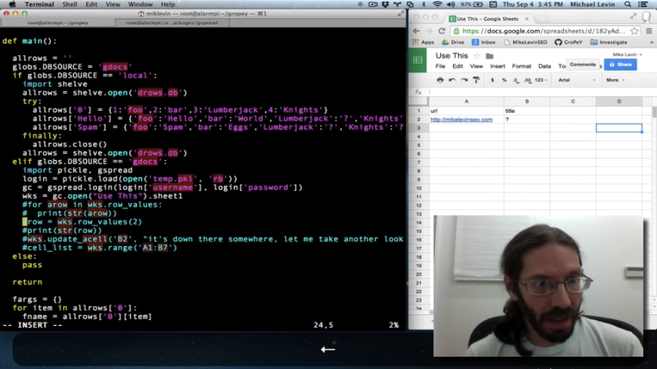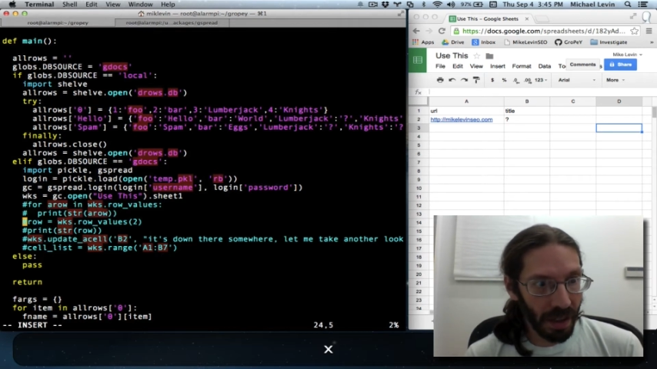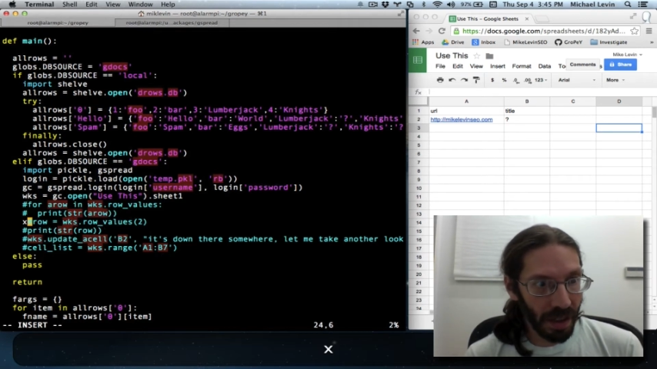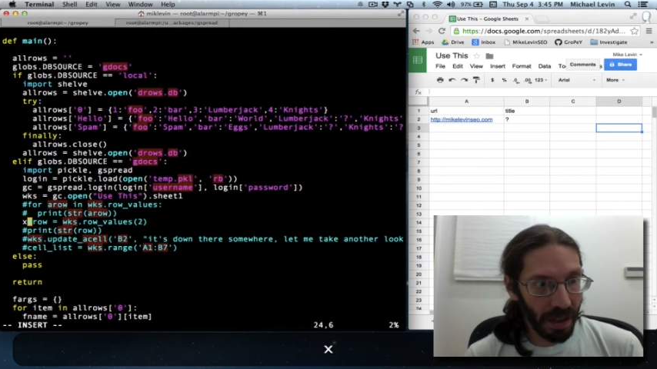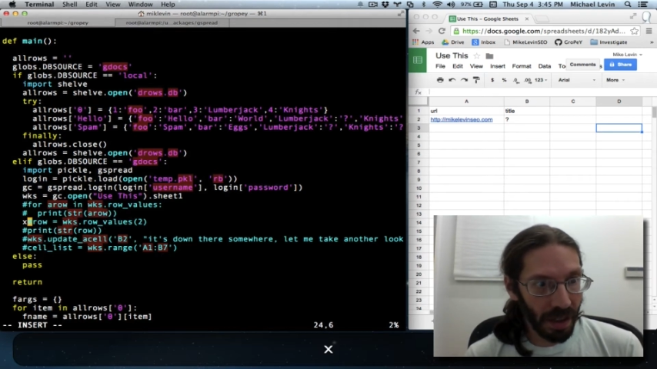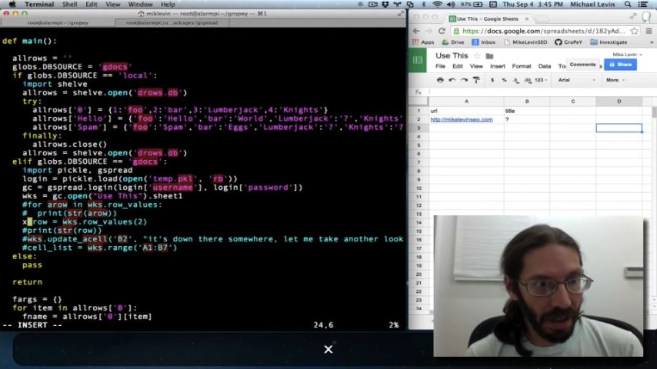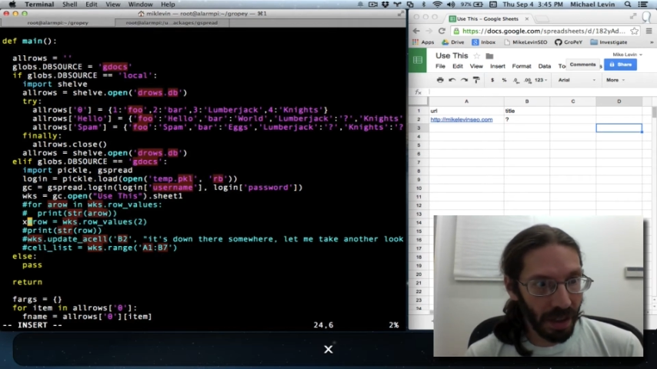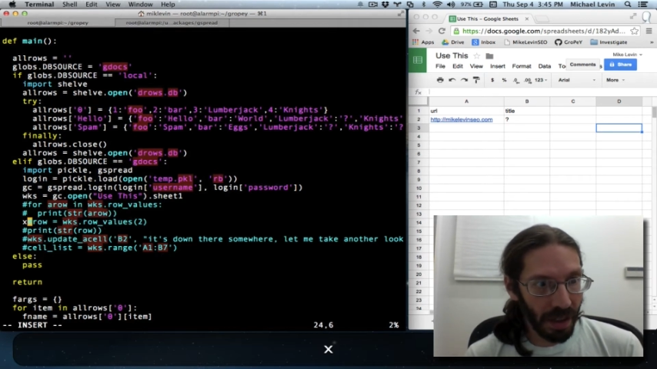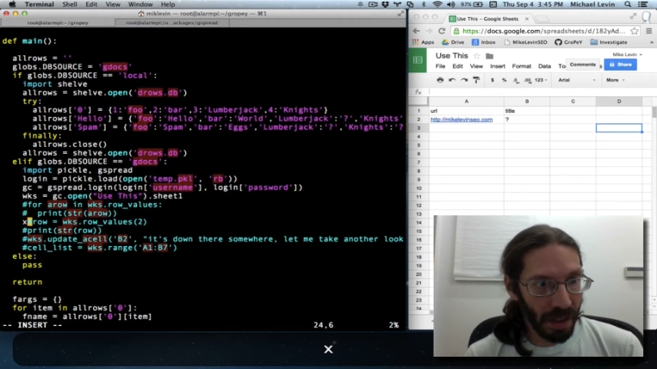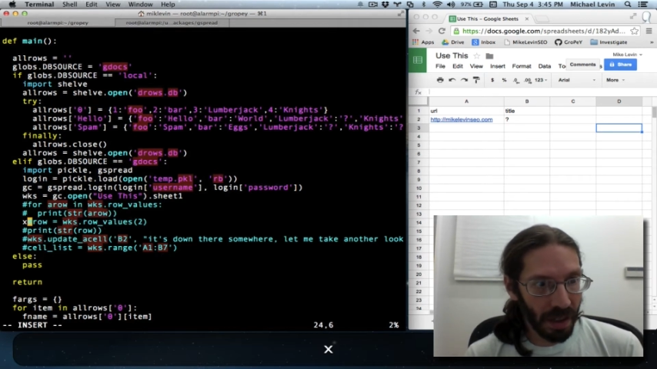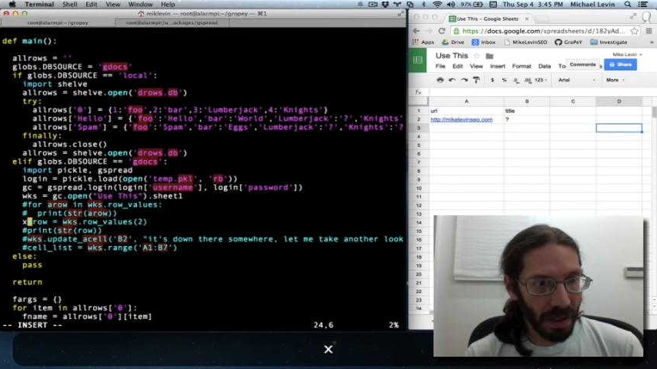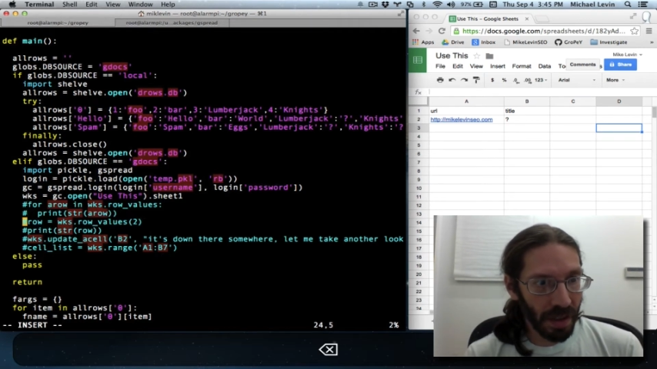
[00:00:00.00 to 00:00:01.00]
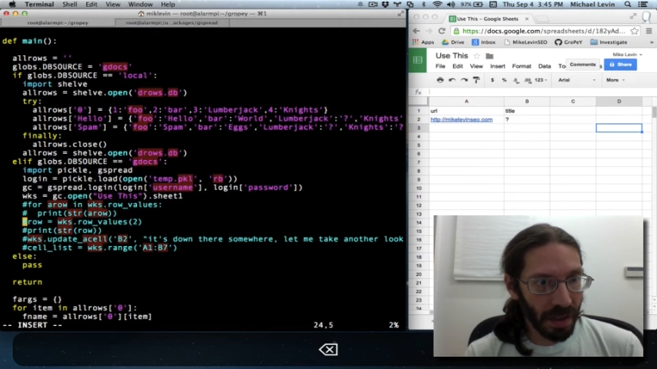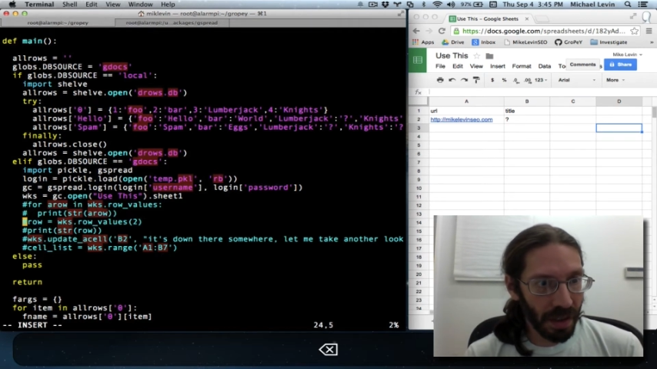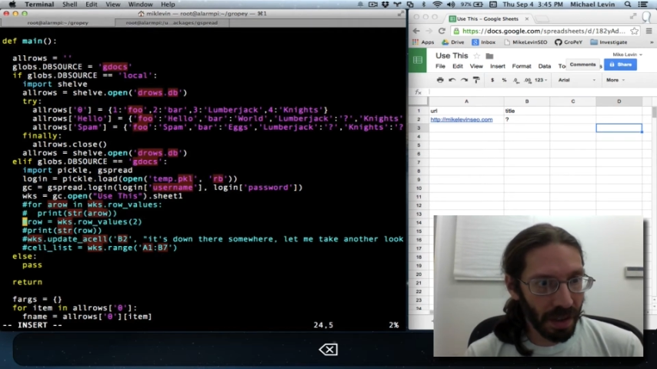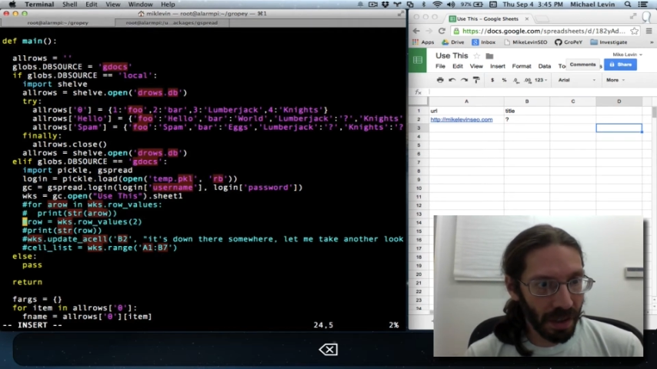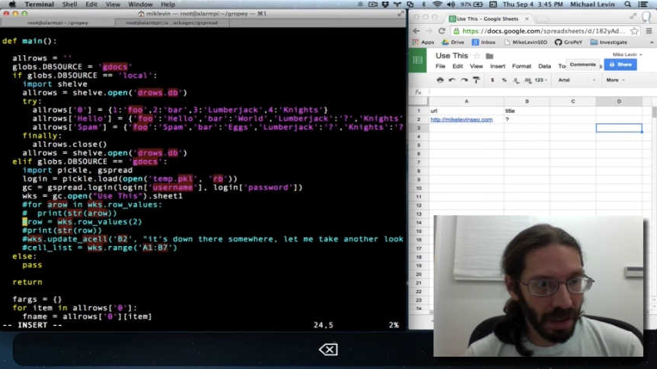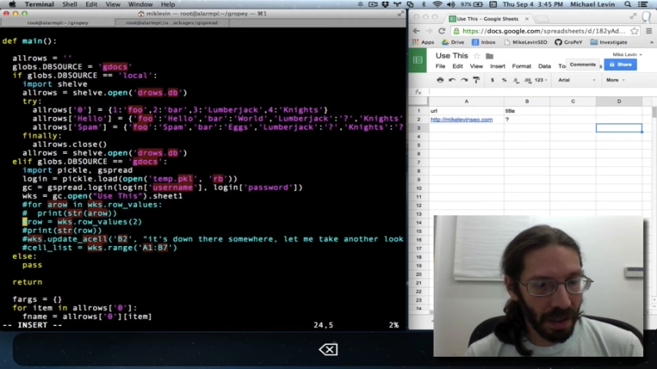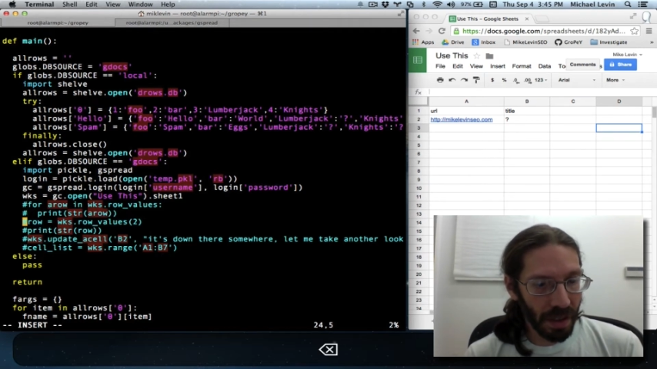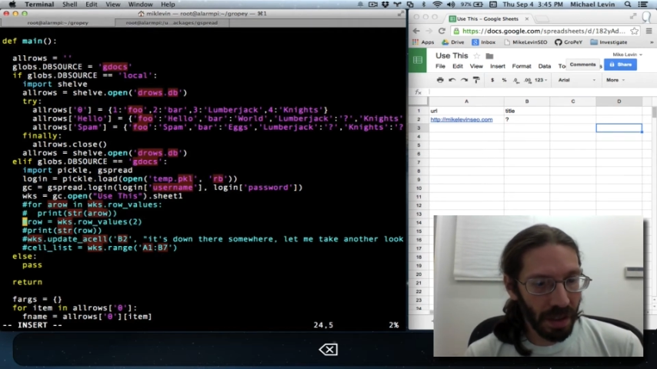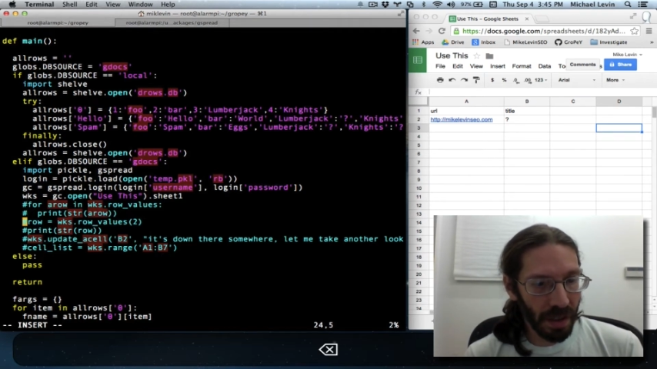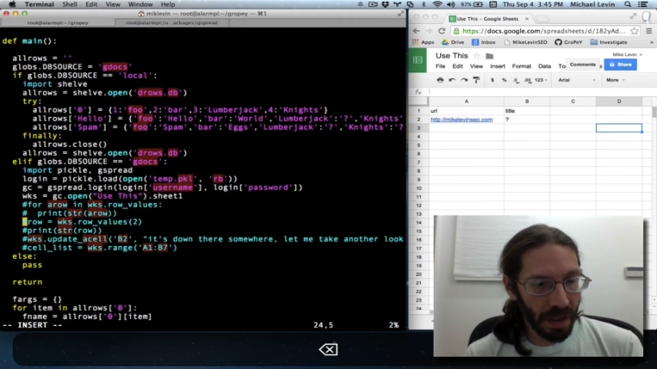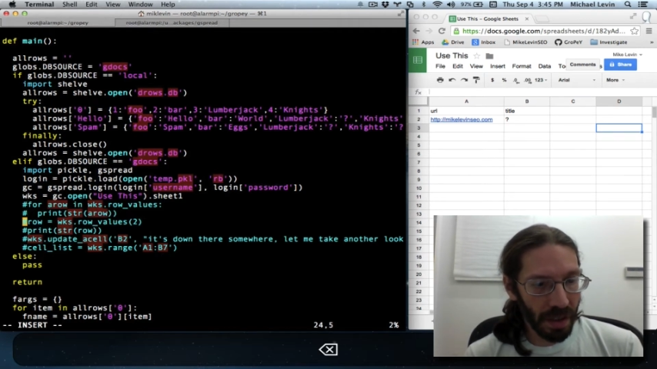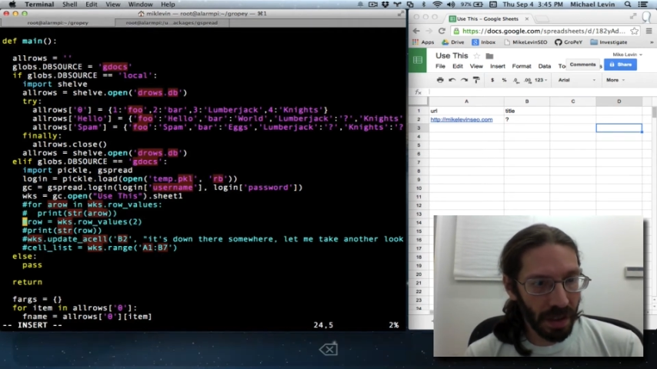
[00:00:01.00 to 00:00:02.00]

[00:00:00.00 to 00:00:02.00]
No one is speaking in this clip.